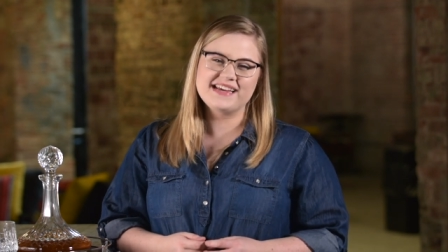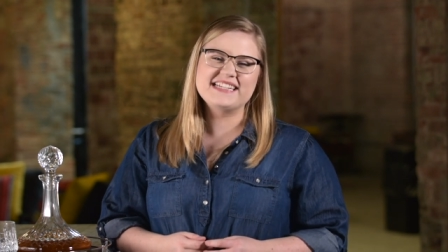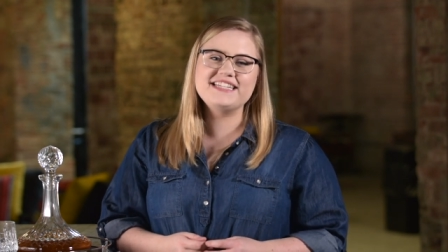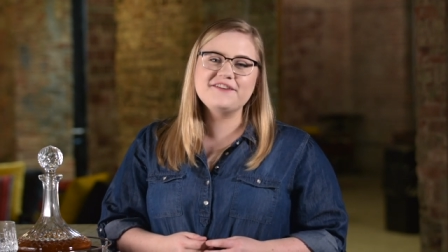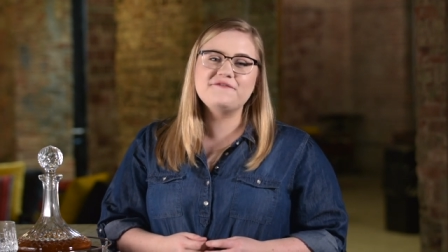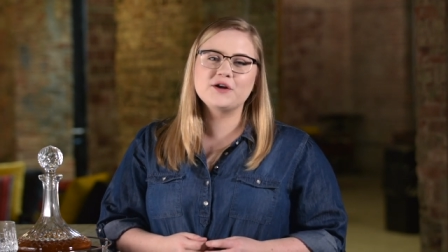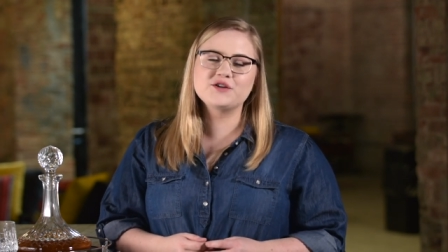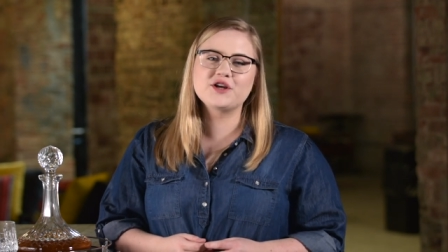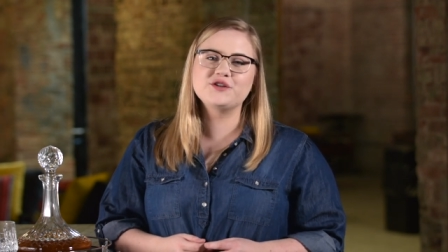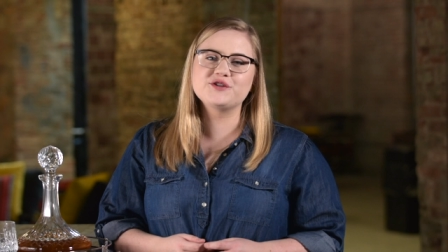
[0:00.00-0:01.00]

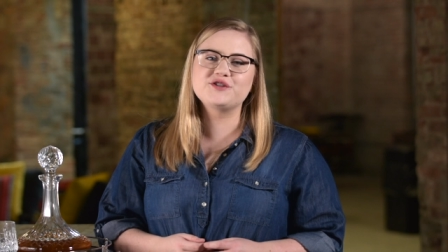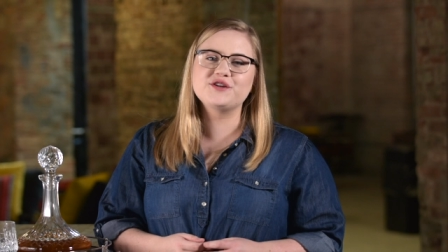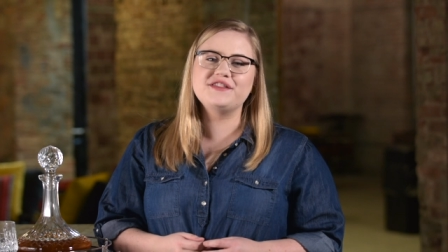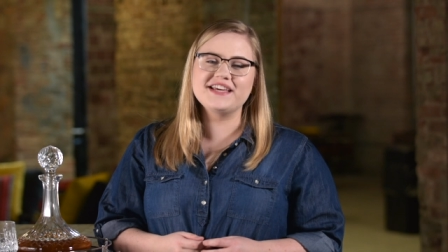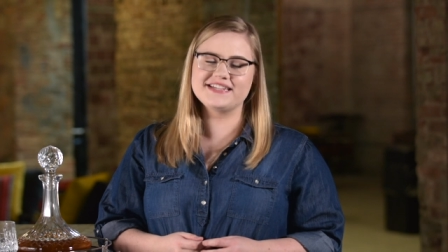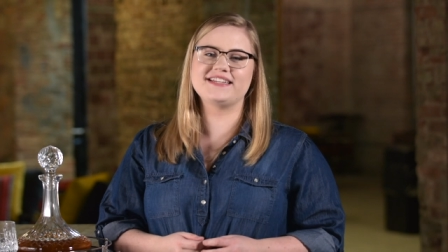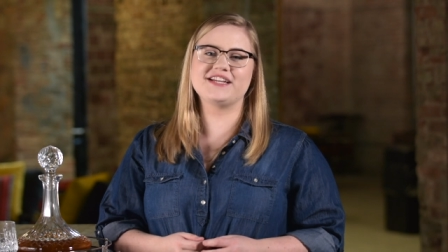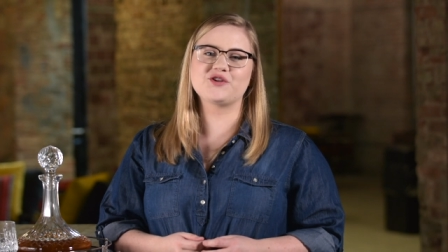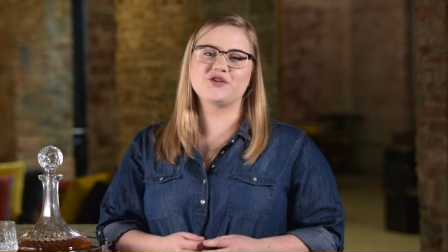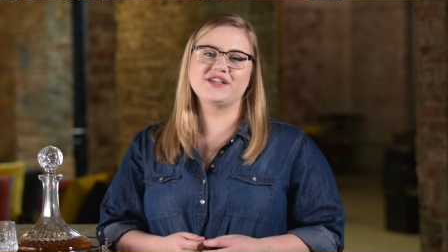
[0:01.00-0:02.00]
Seafarers understood this
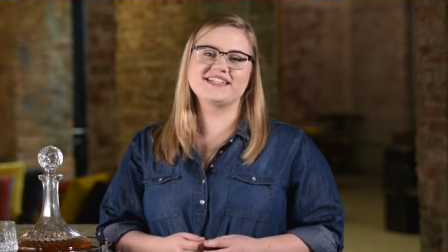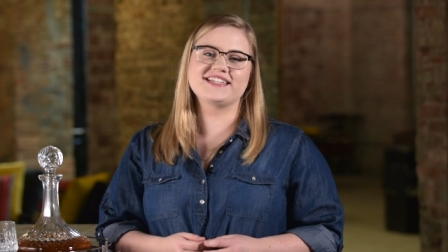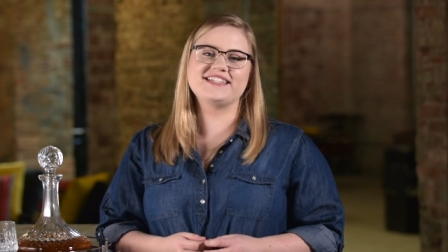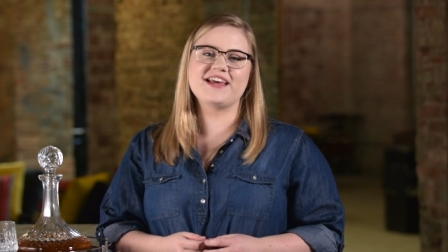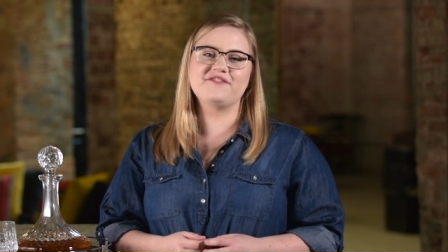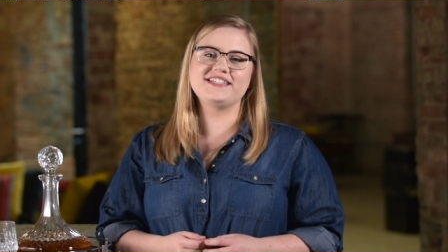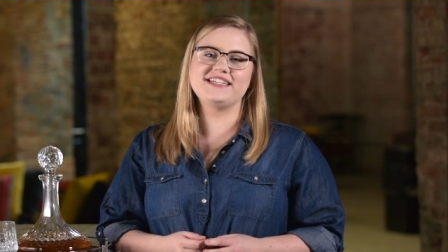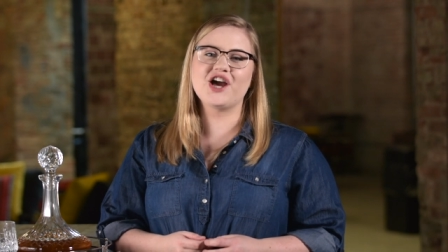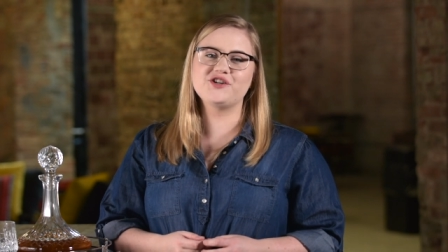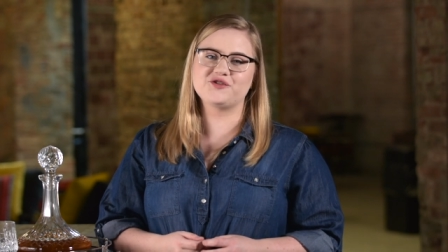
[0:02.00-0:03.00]
as early as the
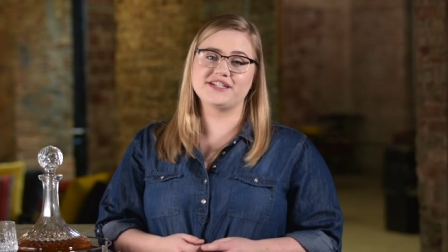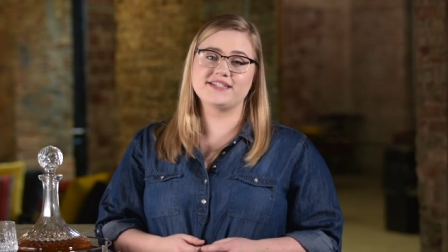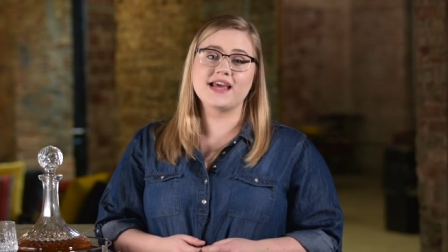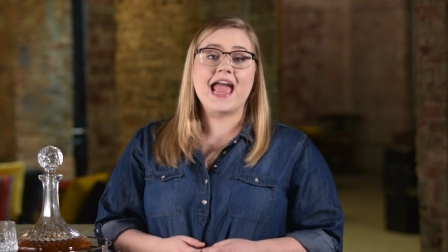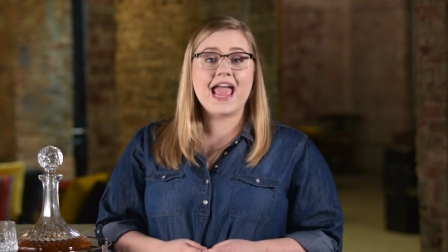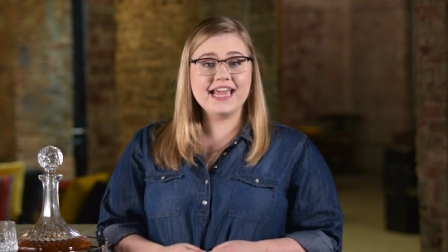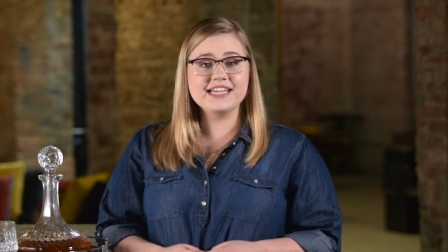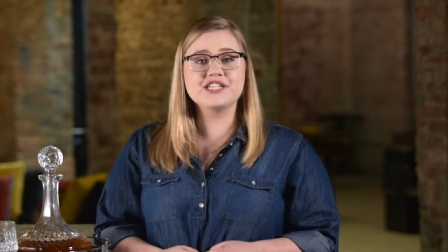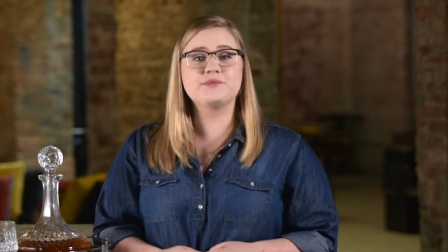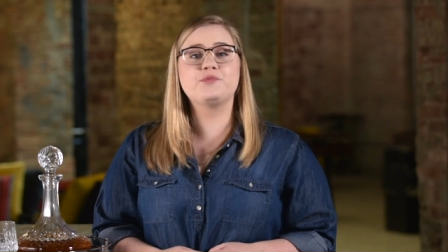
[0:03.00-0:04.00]
1700s,
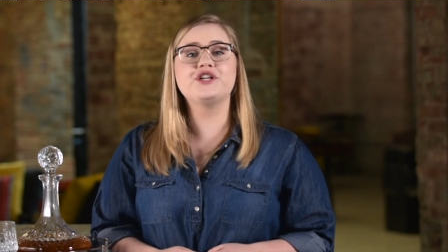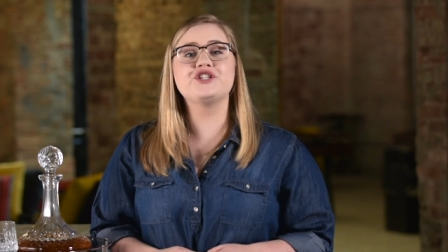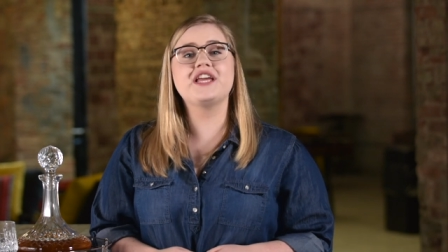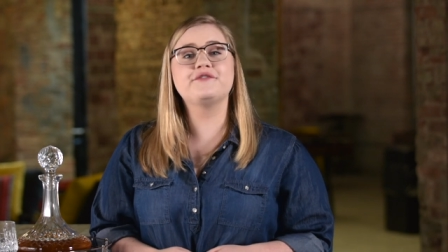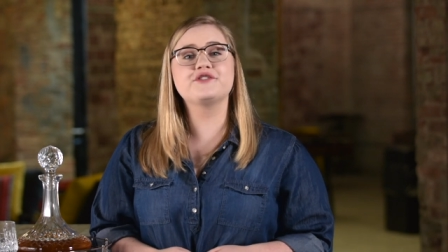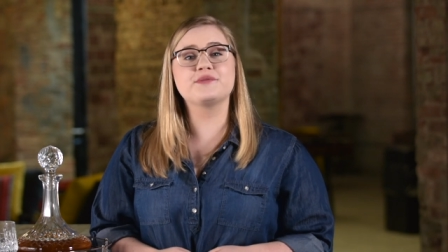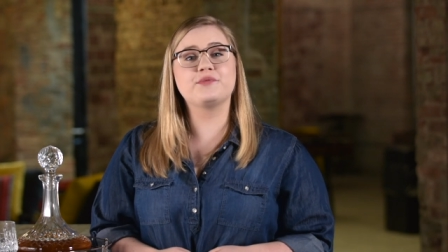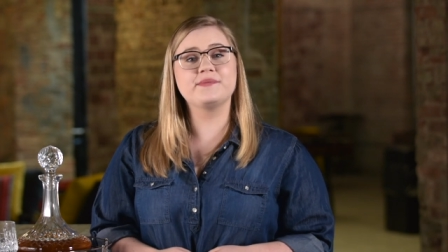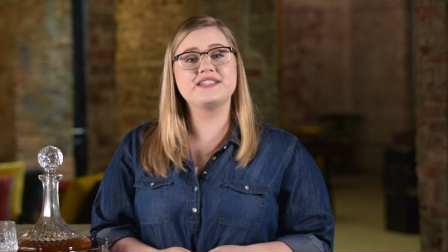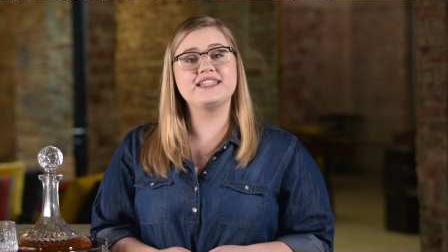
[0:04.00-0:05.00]
and as British naval
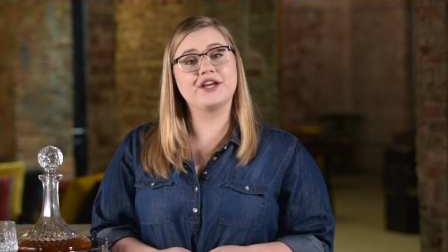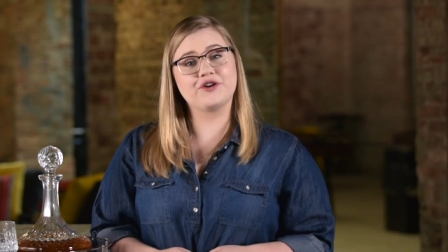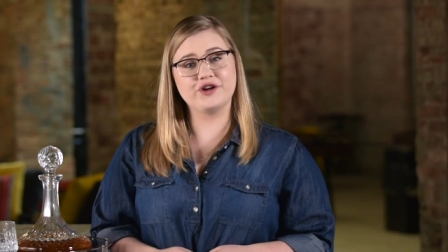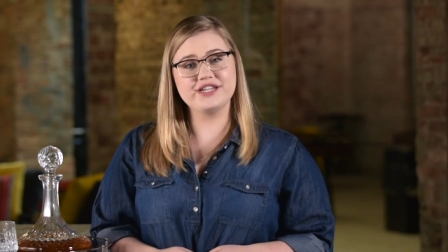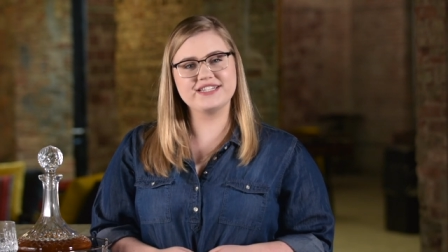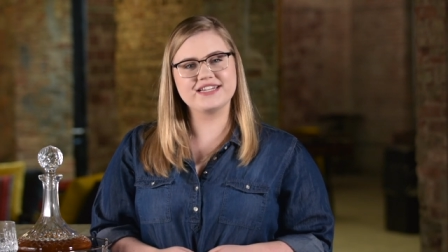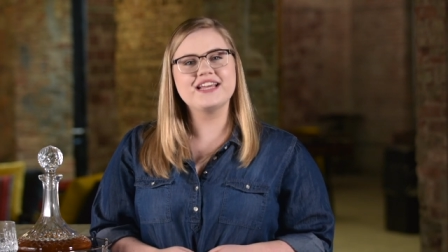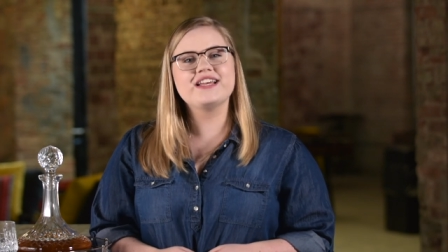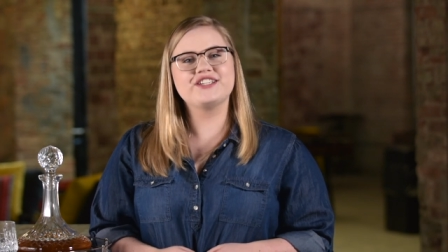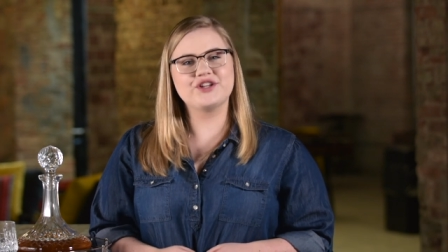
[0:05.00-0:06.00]
supremacy increased,
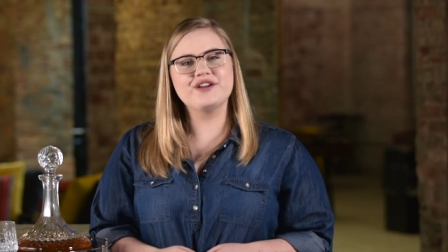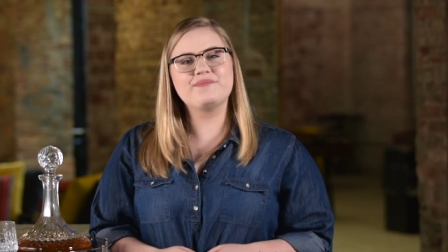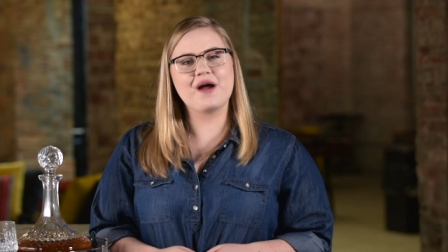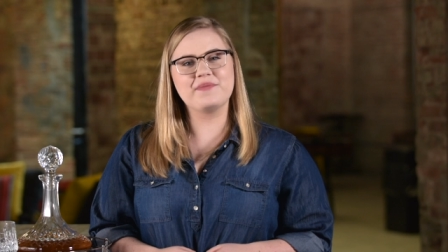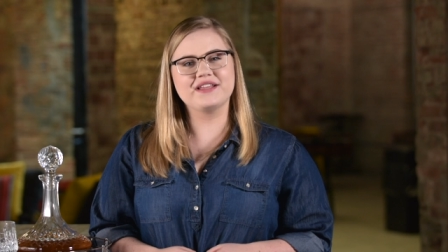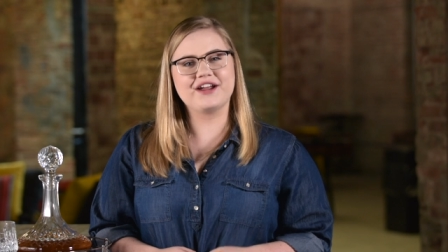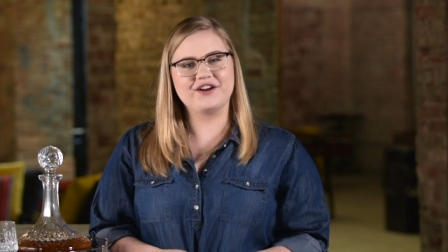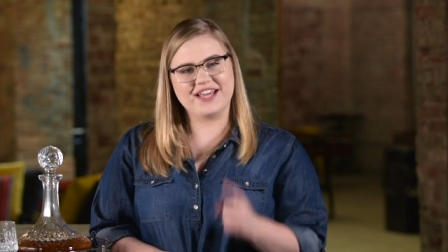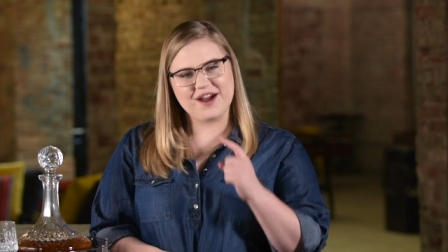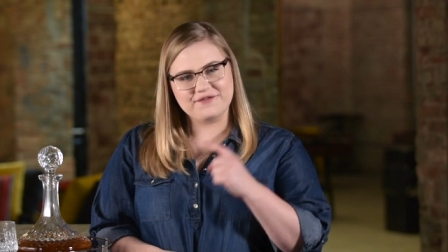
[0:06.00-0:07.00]
so did
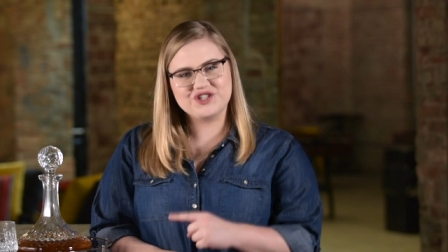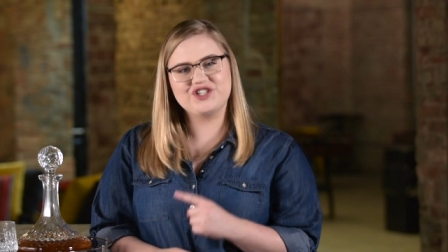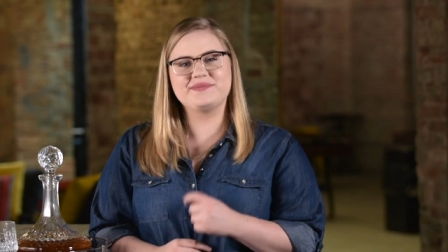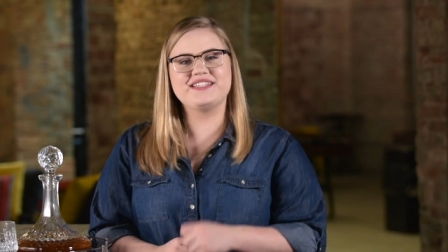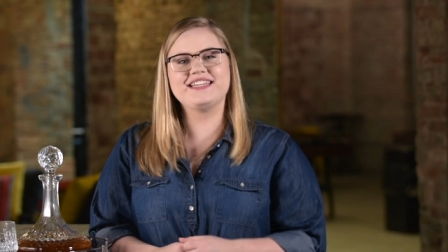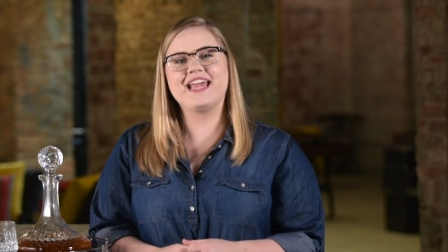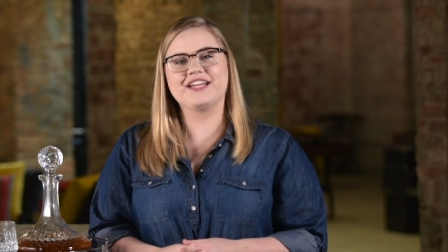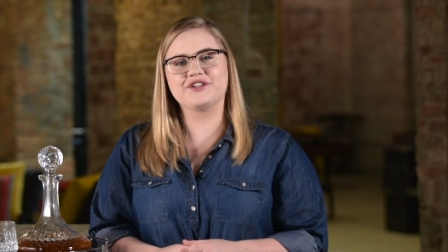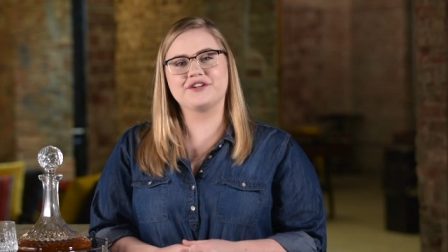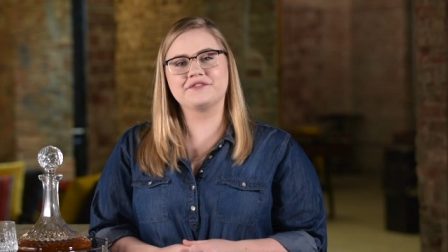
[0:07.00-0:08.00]
popularity of the ship's
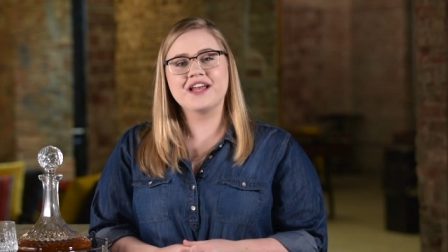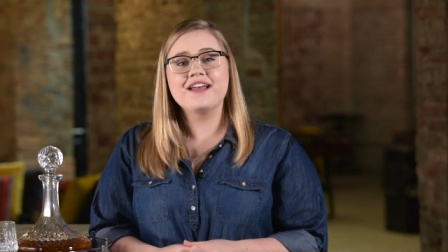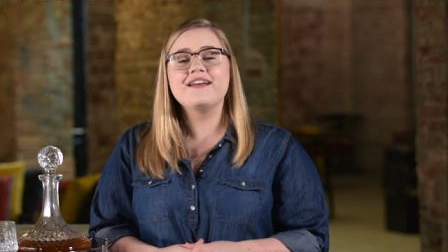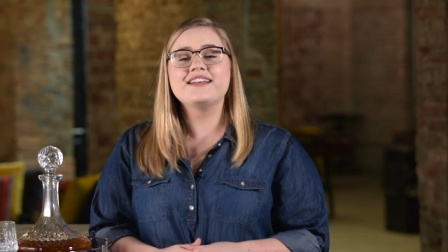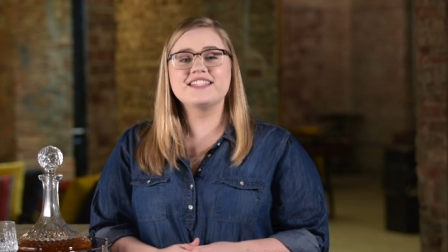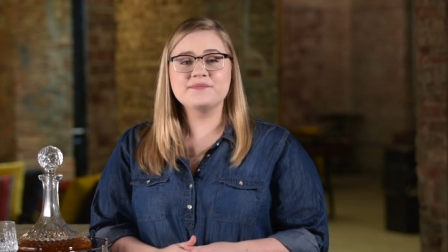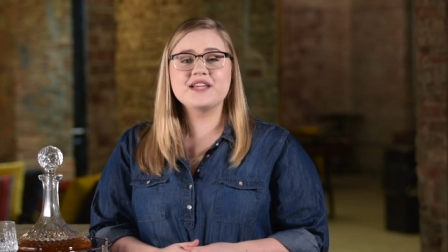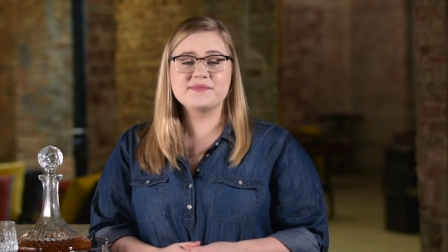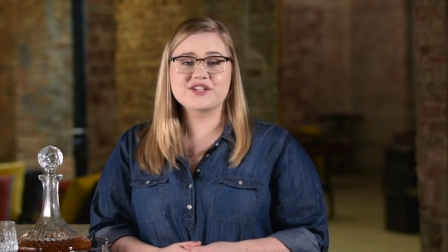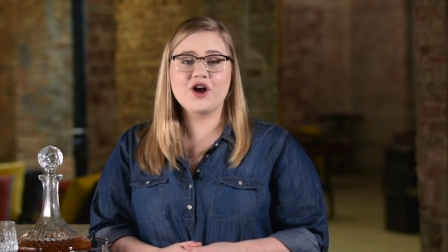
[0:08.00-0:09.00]
decanter
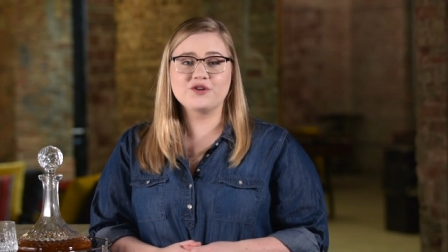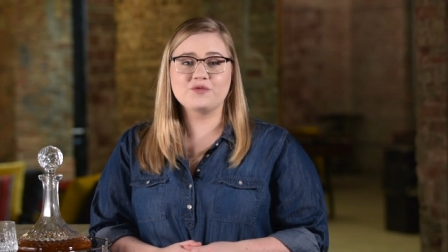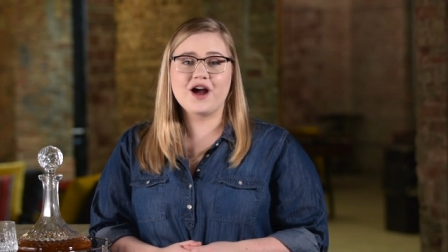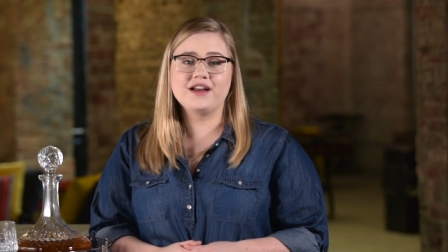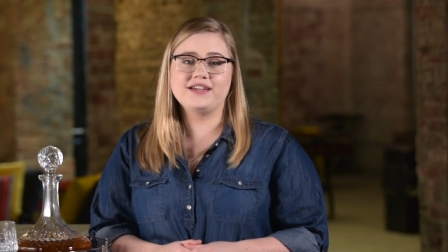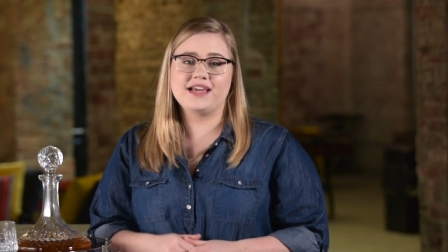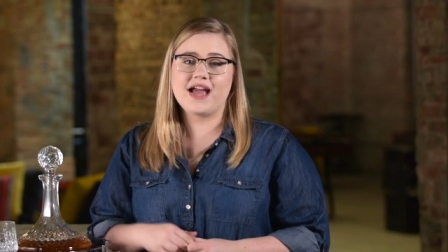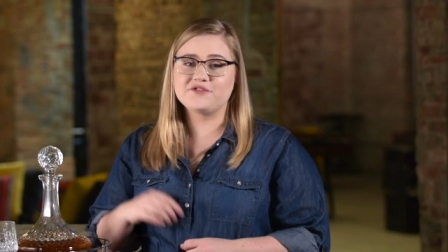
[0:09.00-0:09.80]
sometimes called a Rodney.